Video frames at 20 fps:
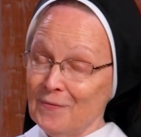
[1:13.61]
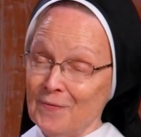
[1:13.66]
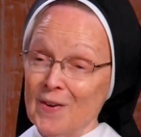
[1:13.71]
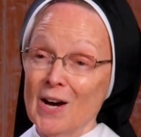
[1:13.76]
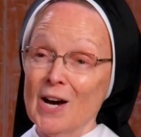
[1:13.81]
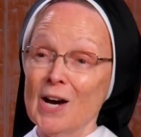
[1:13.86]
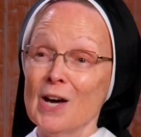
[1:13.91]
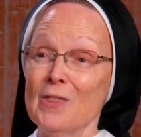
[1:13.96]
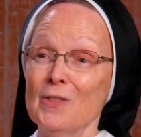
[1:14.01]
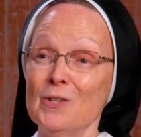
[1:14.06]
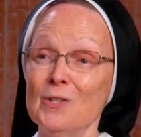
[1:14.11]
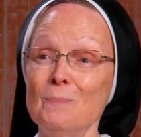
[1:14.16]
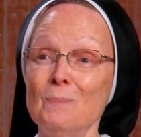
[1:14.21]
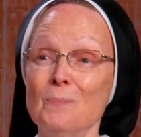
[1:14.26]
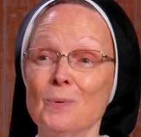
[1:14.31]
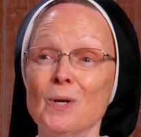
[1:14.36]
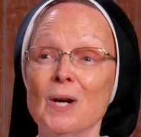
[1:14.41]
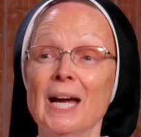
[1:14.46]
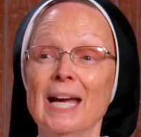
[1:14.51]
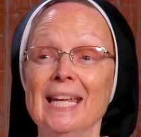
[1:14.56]
Father
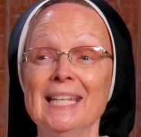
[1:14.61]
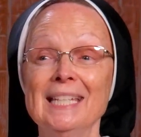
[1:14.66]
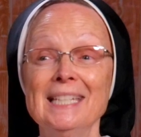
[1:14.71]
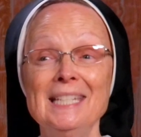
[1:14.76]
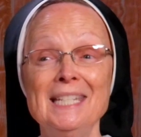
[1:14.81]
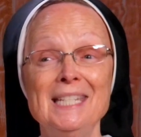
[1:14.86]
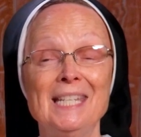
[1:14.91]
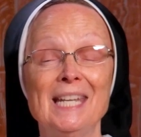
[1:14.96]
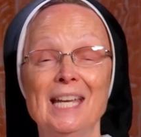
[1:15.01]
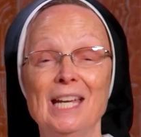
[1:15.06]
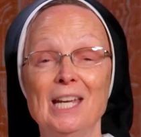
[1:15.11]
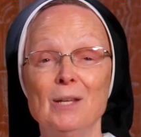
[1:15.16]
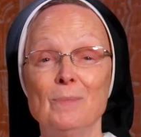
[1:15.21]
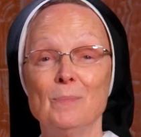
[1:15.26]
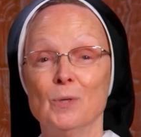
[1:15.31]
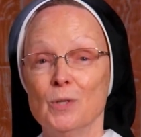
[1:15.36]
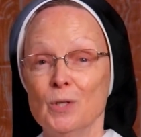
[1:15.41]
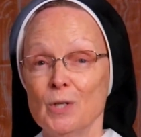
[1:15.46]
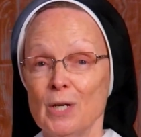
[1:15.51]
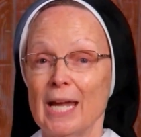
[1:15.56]
Brian
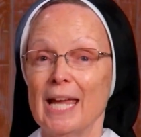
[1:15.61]
Tabor,